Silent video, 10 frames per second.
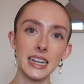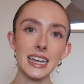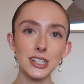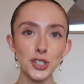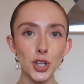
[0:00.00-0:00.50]
And I
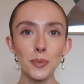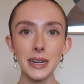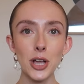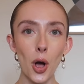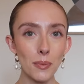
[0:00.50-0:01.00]
get so
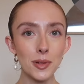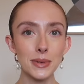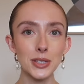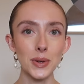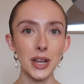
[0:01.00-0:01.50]
many
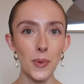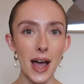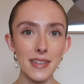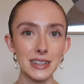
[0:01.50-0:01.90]
compliments when I wear